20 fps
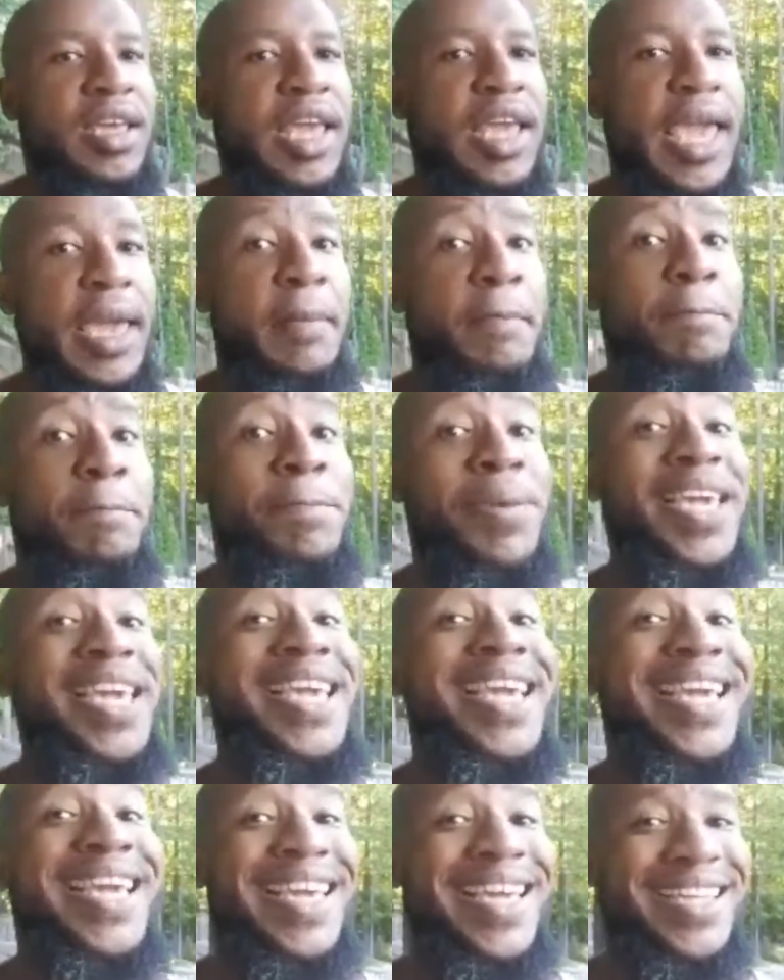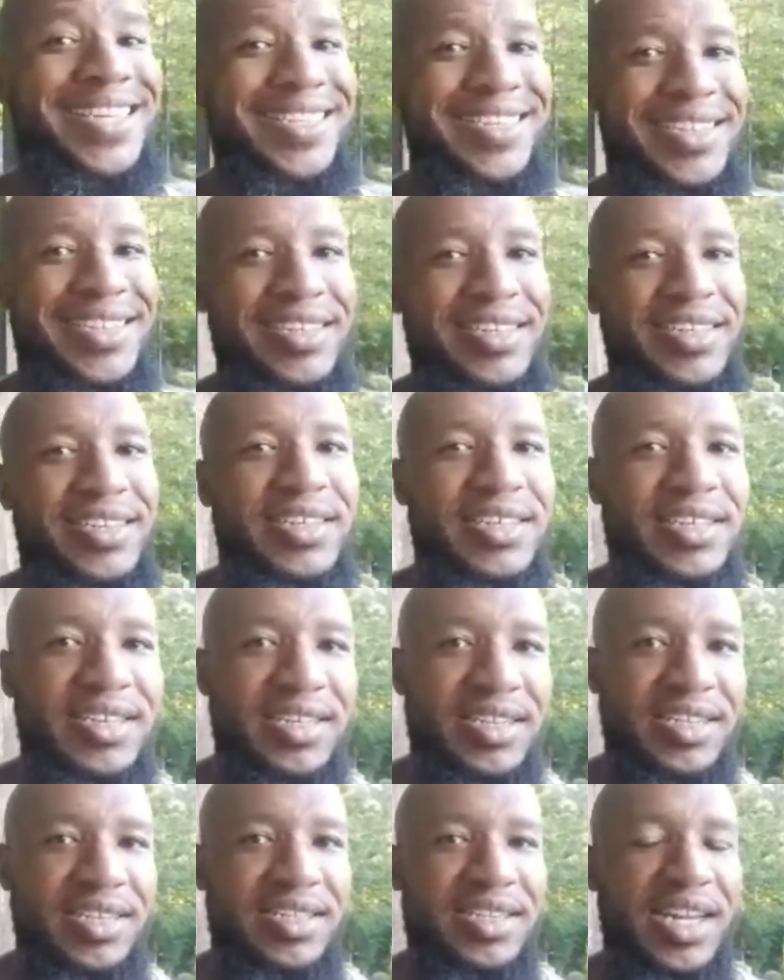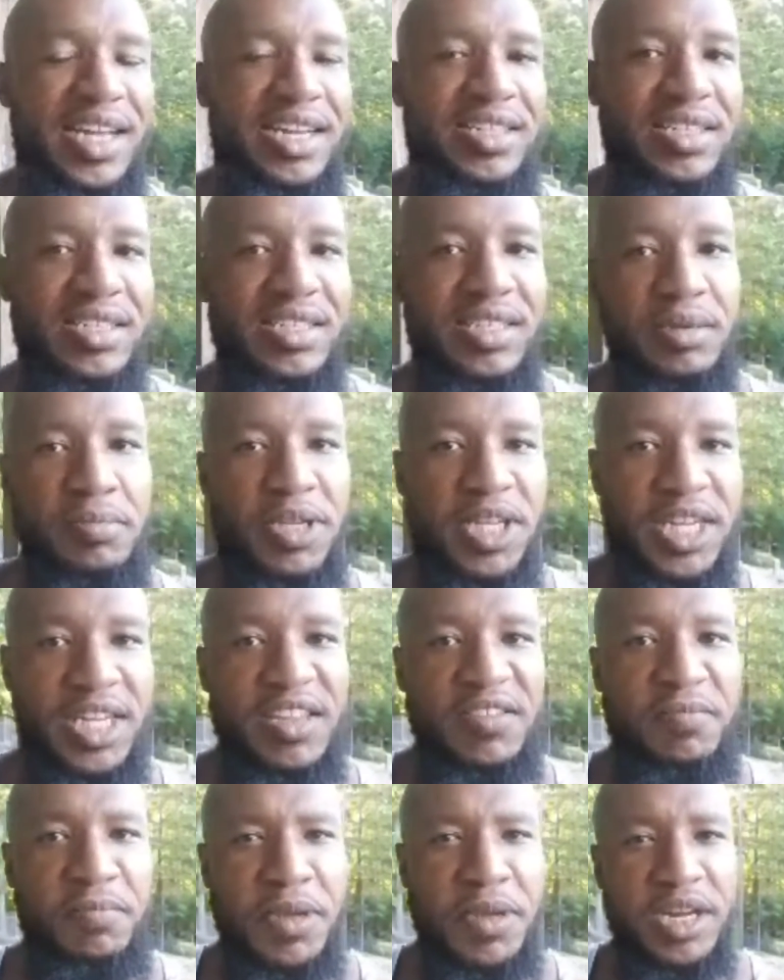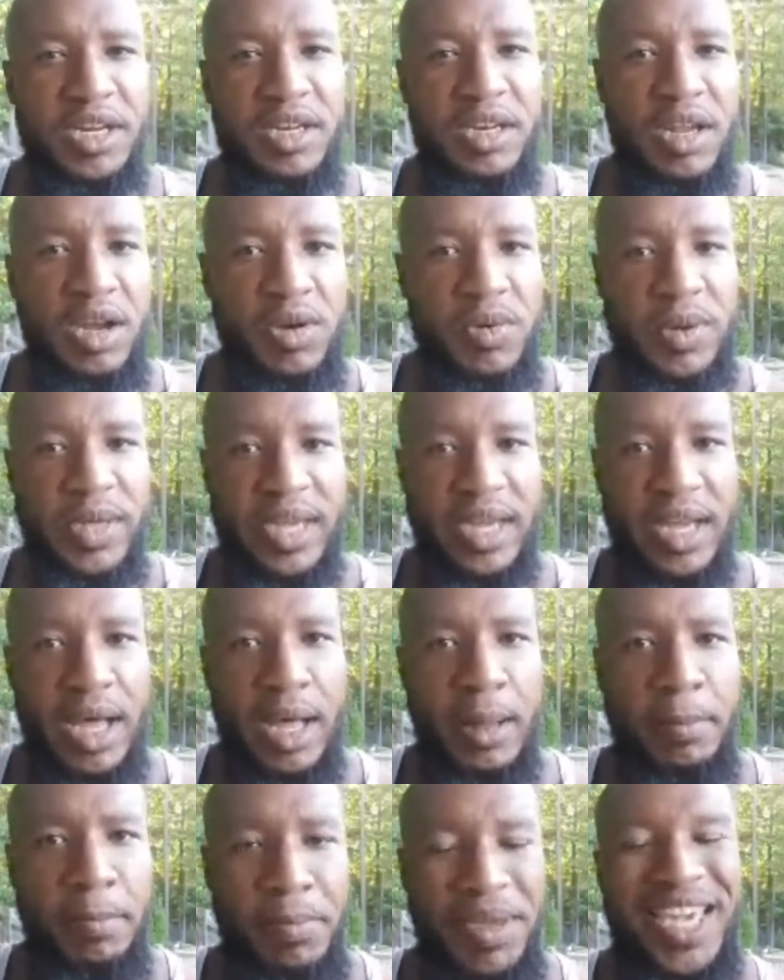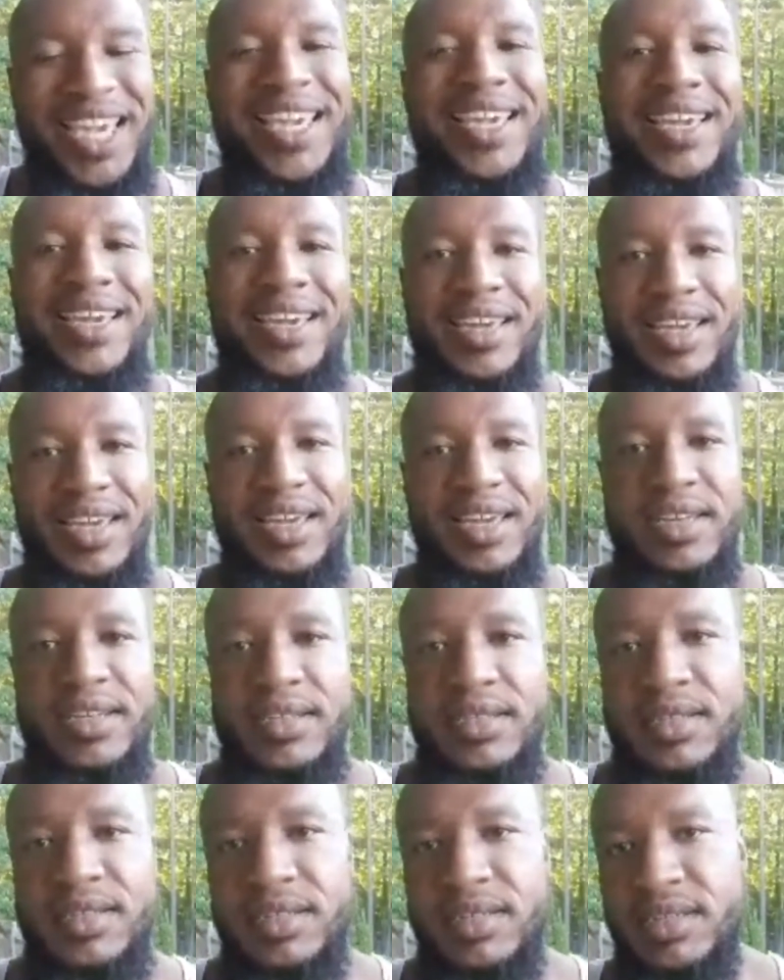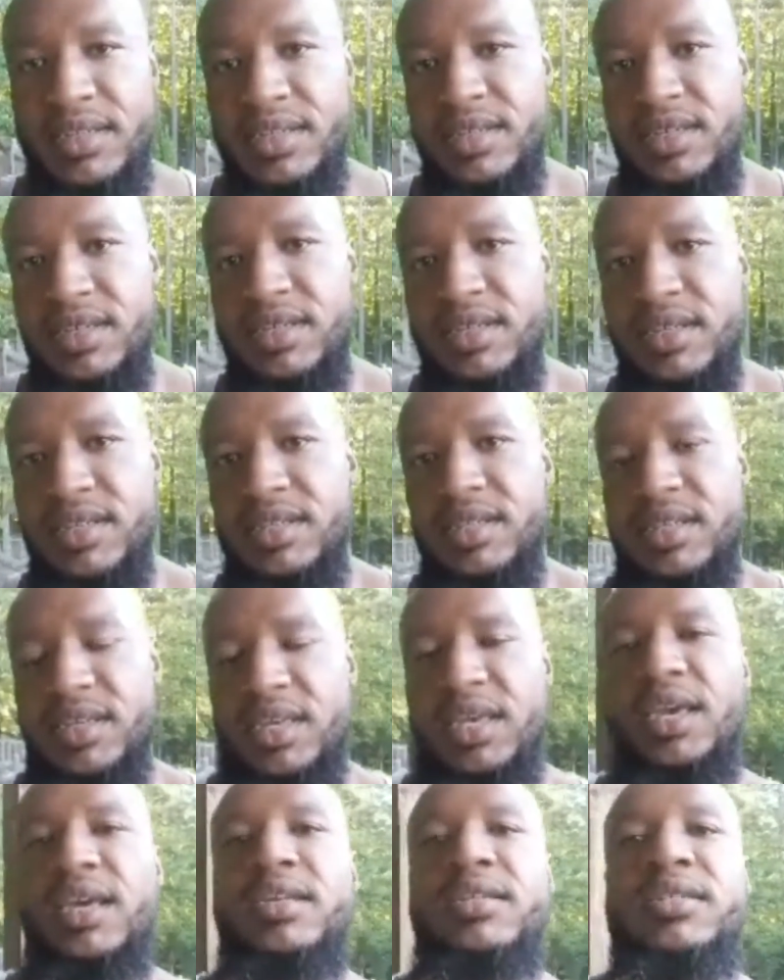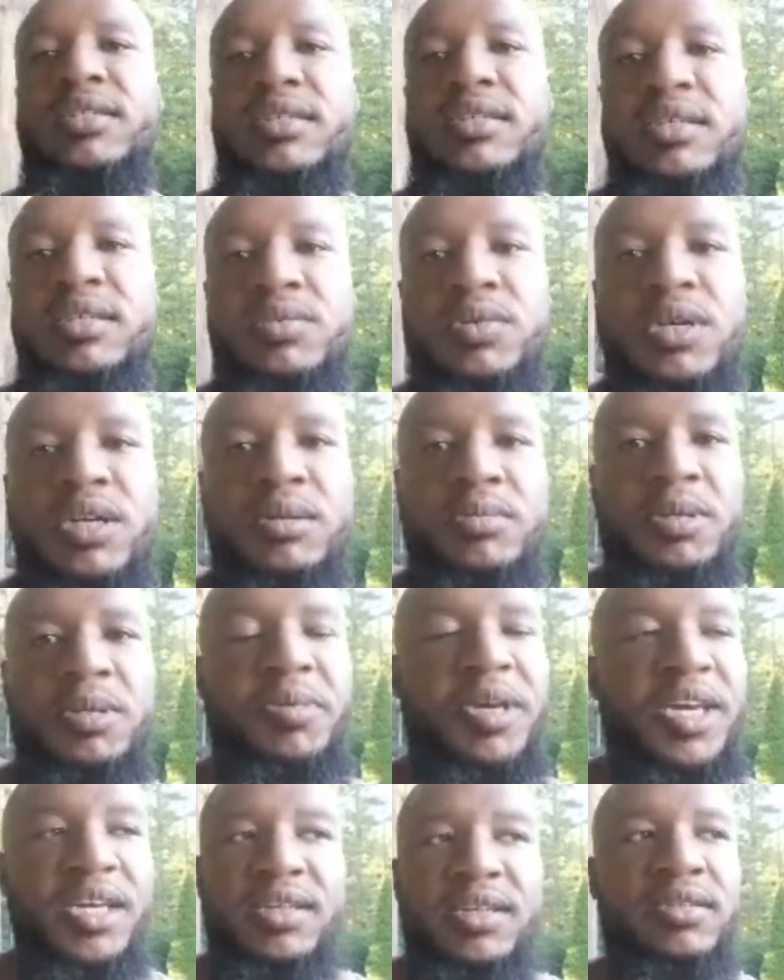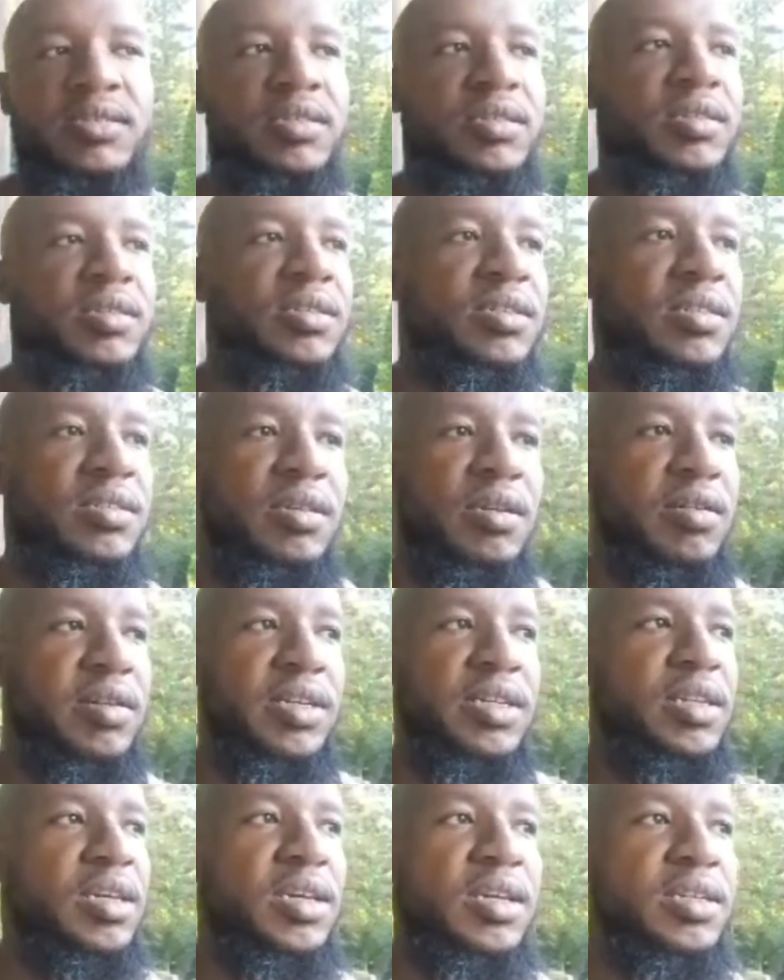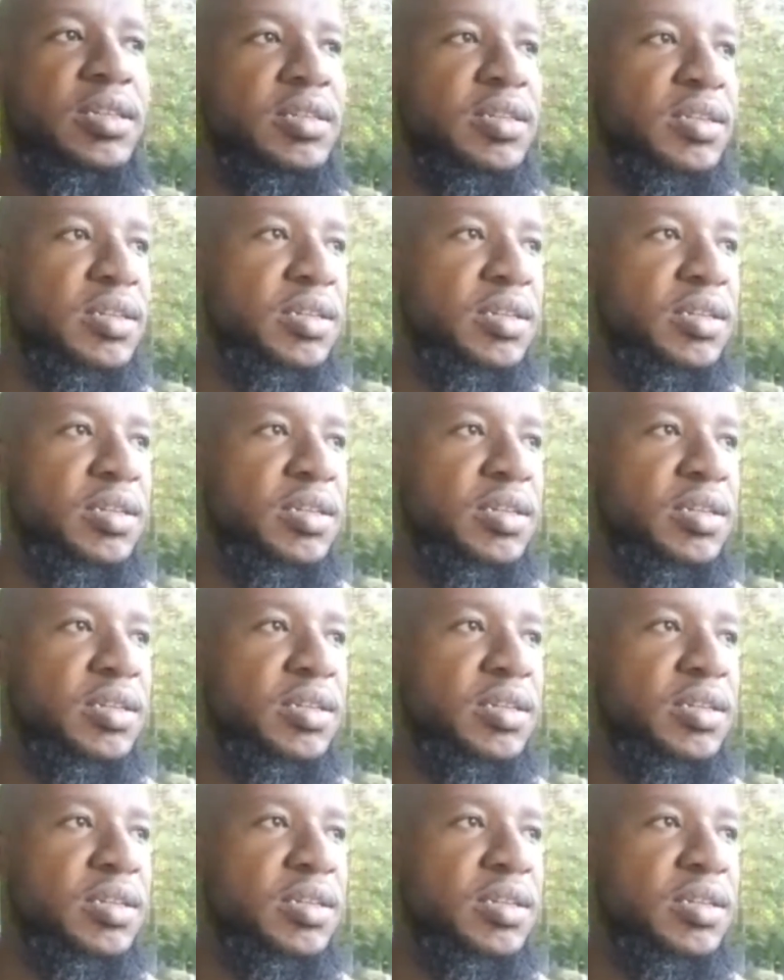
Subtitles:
am being it. Not just a belief, but a knowing, a being it. That yes, it will come to pass. It's already done.